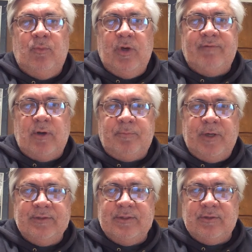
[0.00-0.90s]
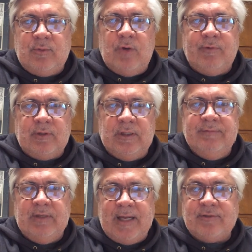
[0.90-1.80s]
one of our presidents, Grover
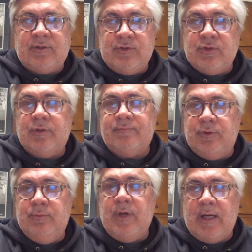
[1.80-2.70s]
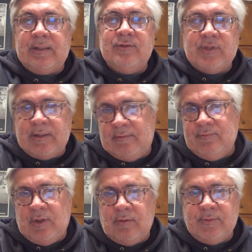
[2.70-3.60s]
Cleveland, actually served 2 non-consecutive
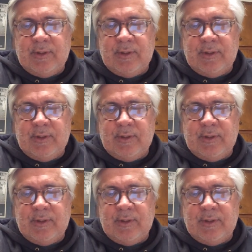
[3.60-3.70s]
terms.